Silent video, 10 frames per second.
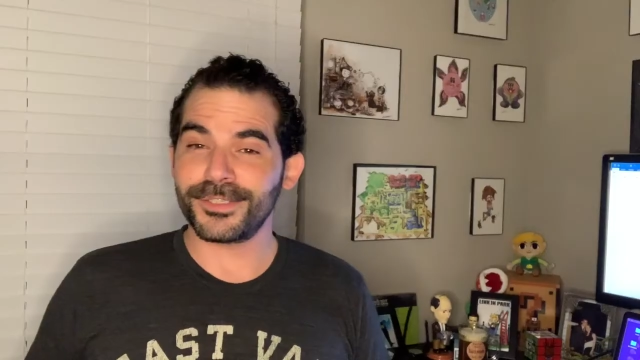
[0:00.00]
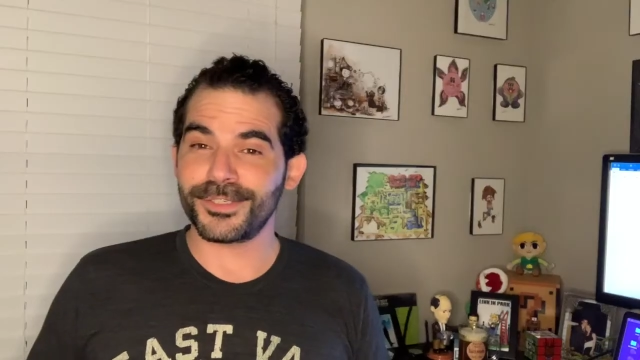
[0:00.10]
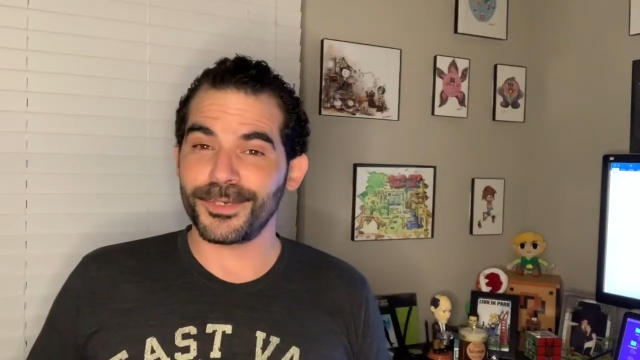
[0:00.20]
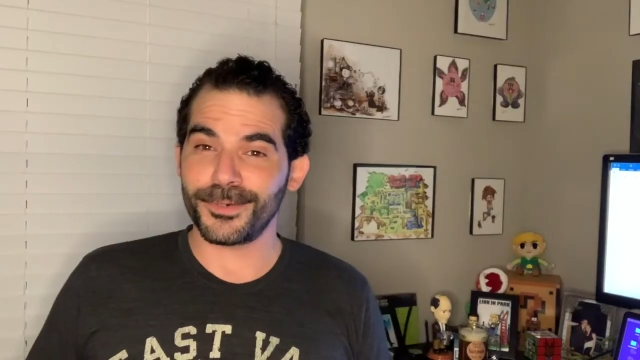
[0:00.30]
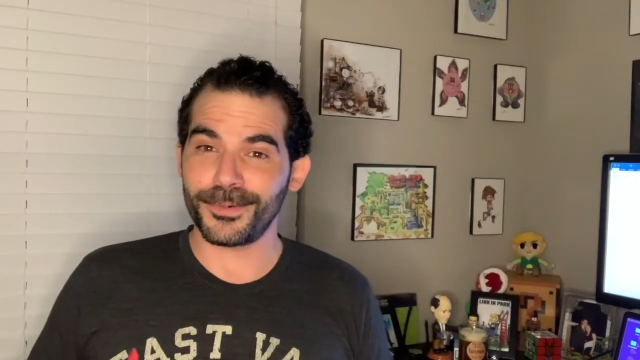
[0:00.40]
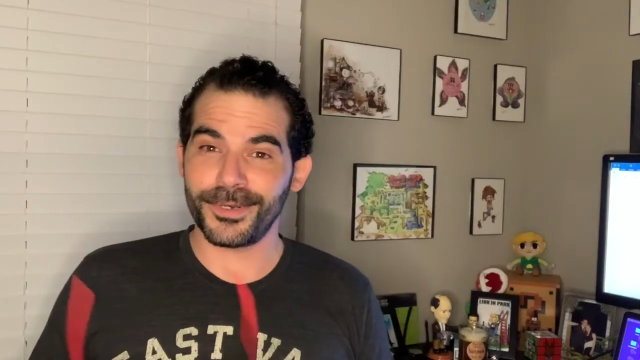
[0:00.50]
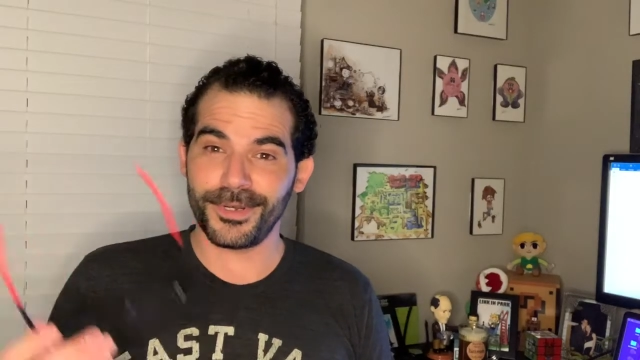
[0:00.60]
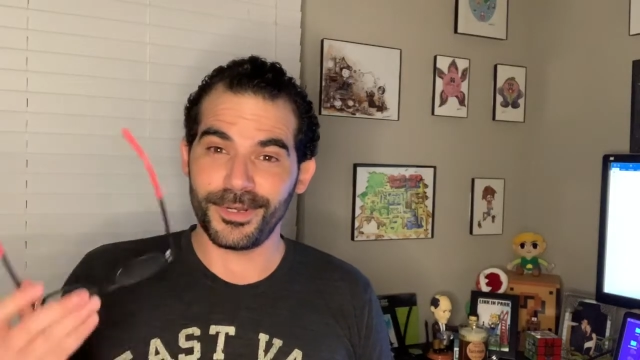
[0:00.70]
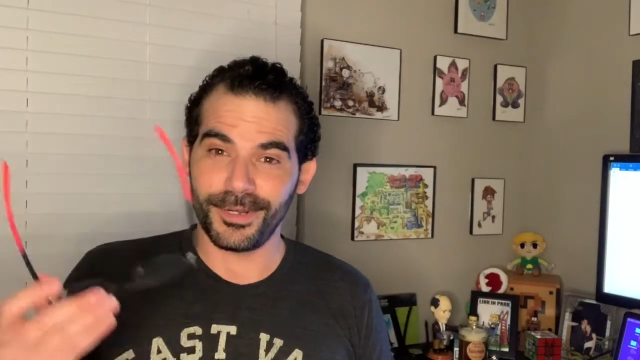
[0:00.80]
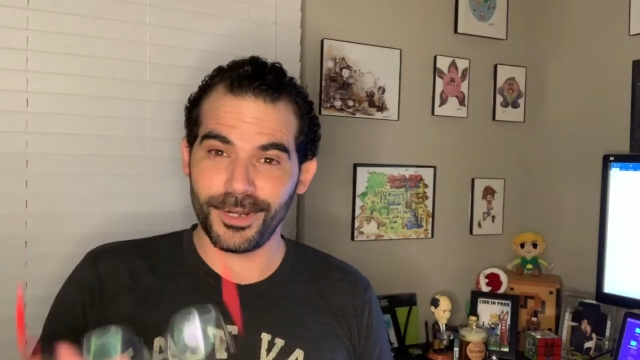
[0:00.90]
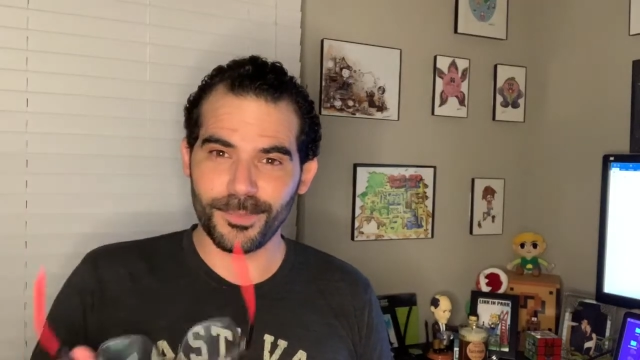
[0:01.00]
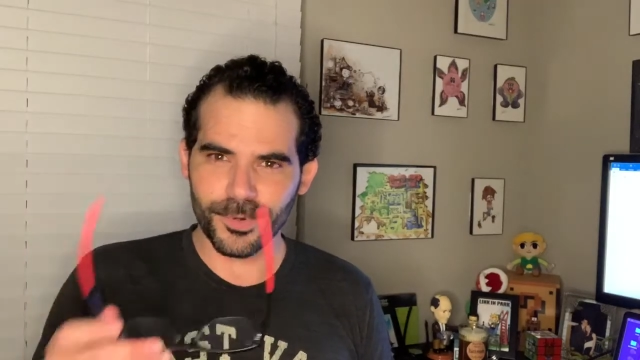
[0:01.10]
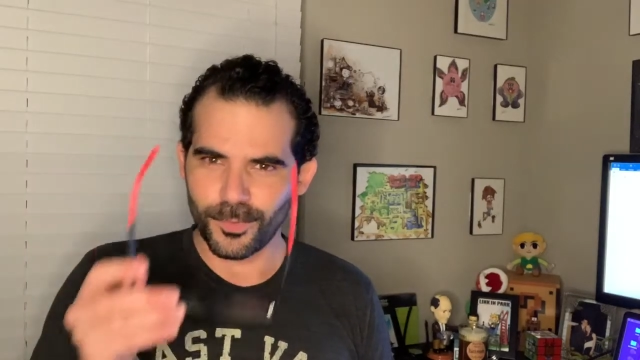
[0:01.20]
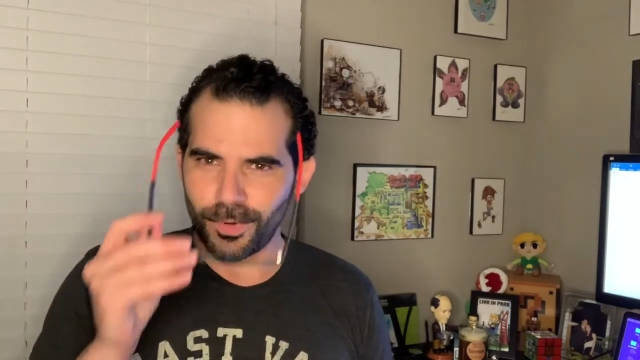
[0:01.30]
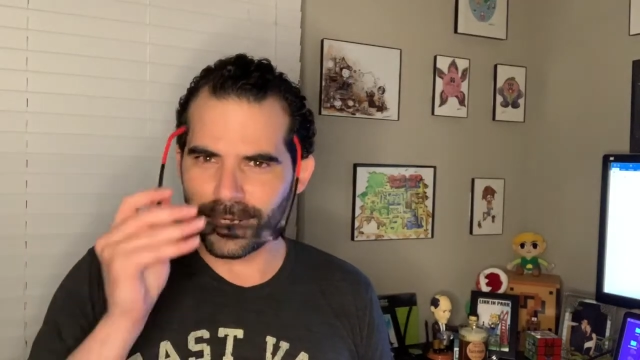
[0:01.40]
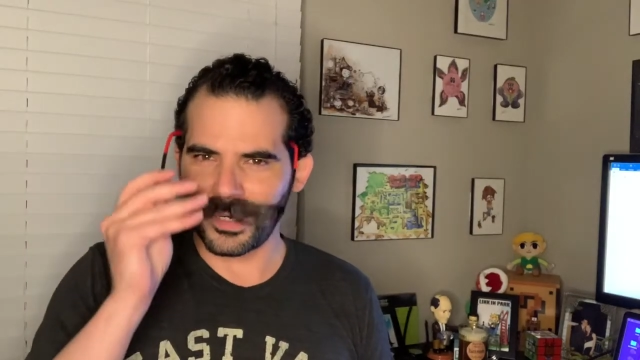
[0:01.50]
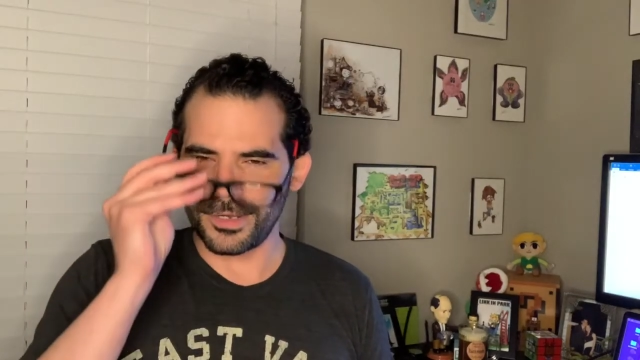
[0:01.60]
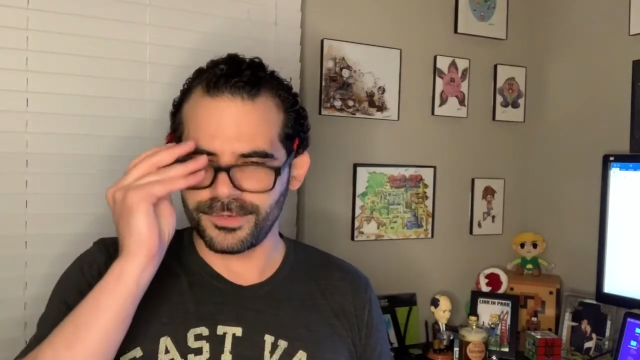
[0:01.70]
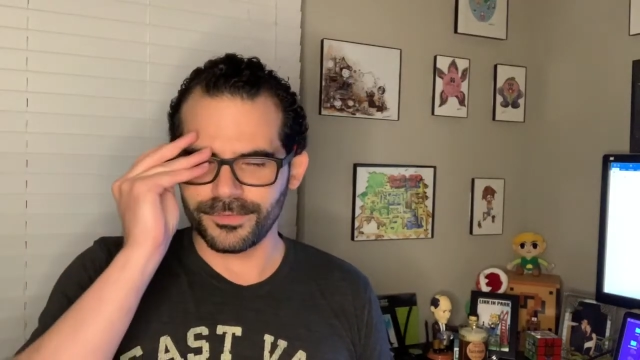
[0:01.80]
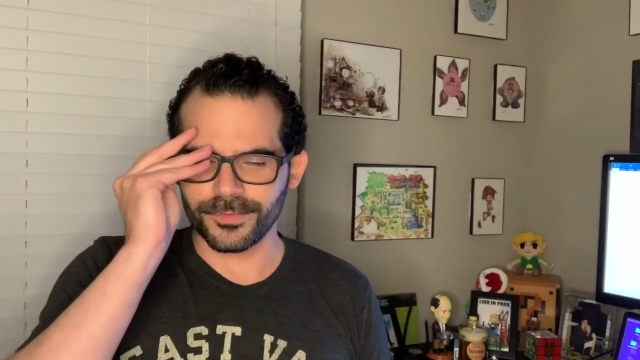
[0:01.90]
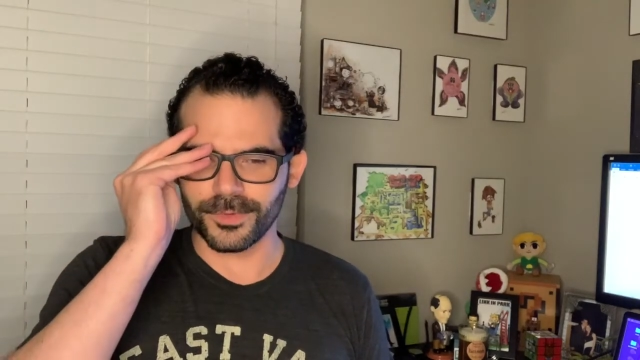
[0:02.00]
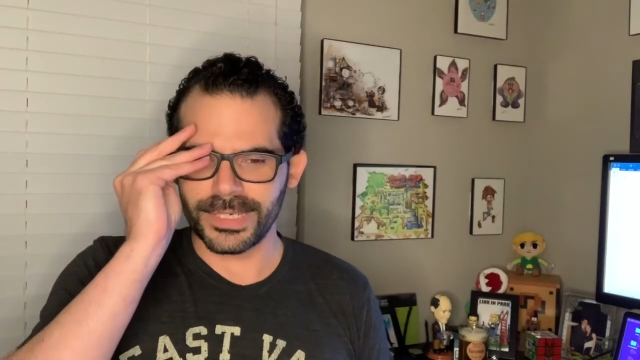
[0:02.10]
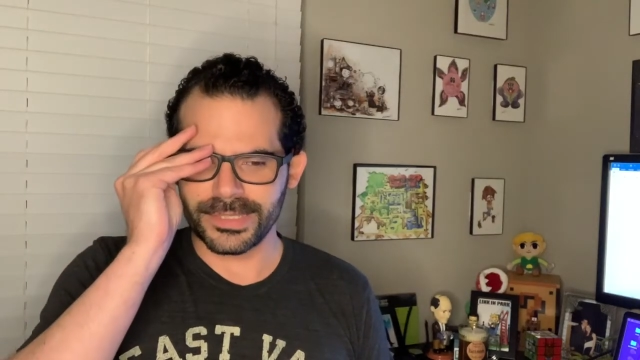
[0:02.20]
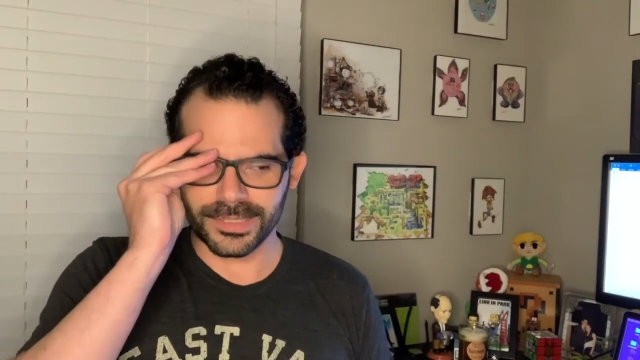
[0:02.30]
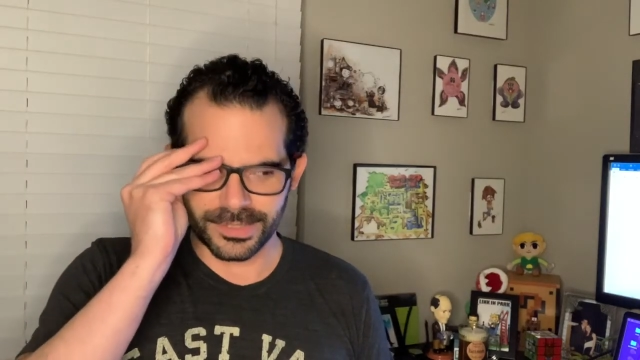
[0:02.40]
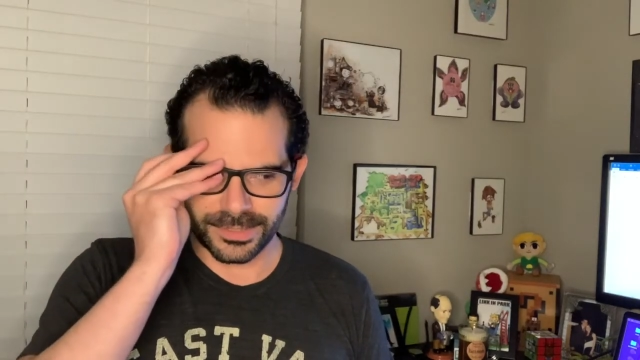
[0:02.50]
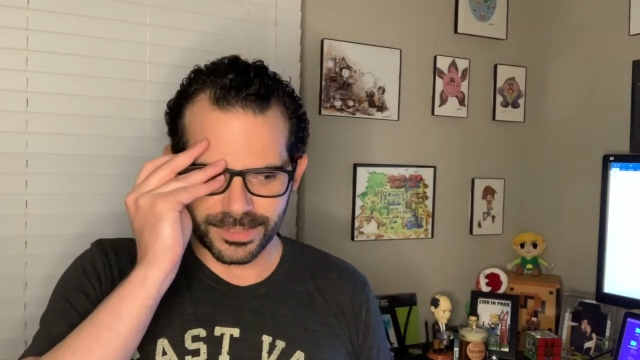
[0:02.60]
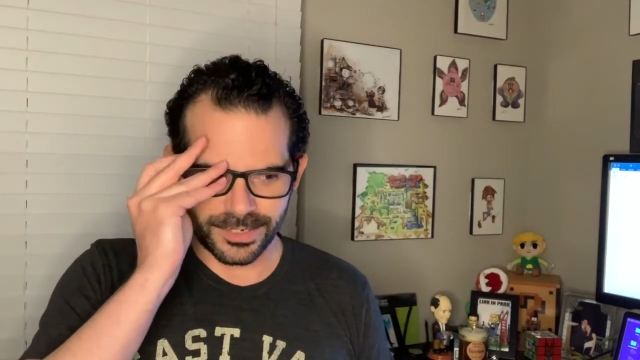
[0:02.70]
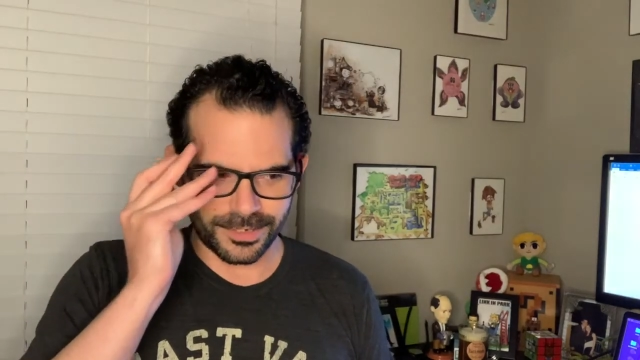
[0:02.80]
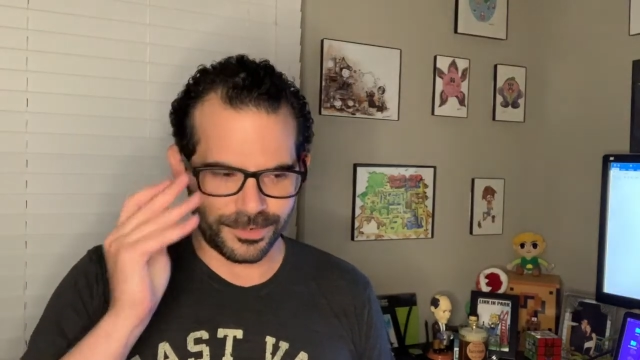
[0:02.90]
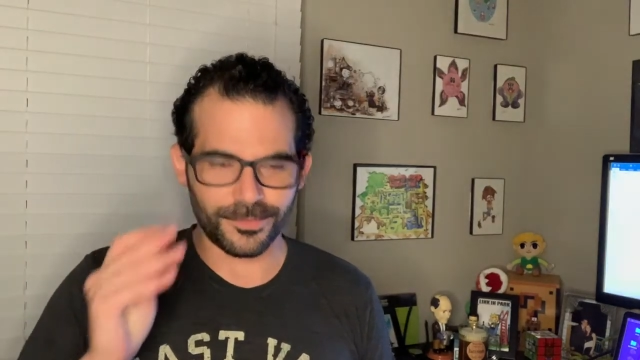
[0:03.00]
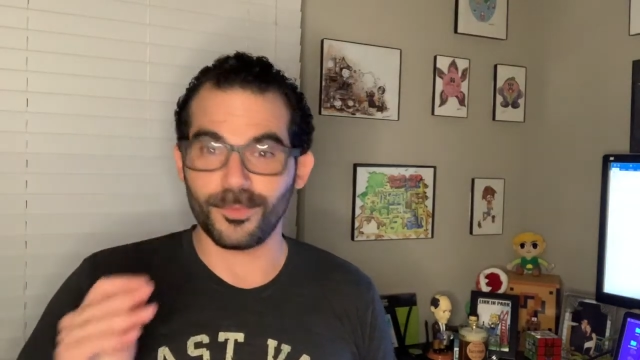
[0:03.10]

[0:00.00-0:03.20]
So number one of reasons of